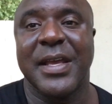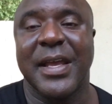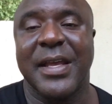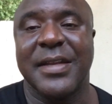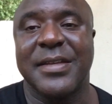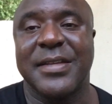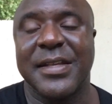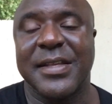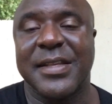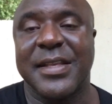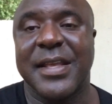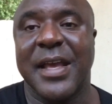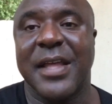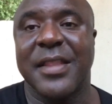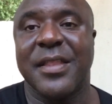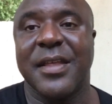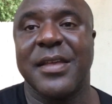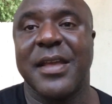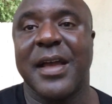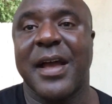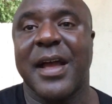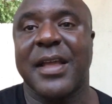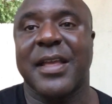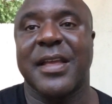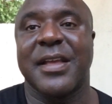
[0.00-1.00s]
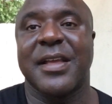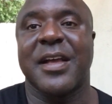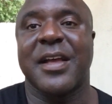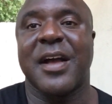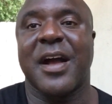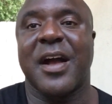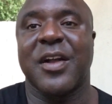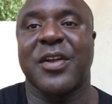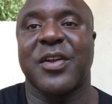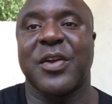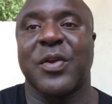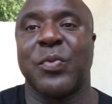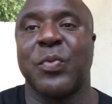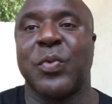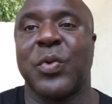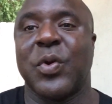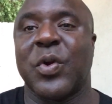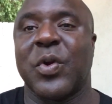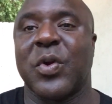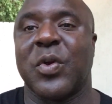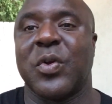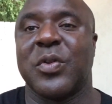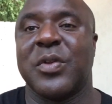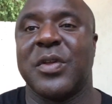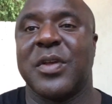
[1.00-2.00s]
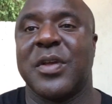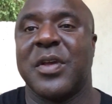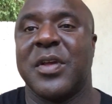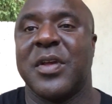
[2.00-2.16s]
and together y'all can conquer the world.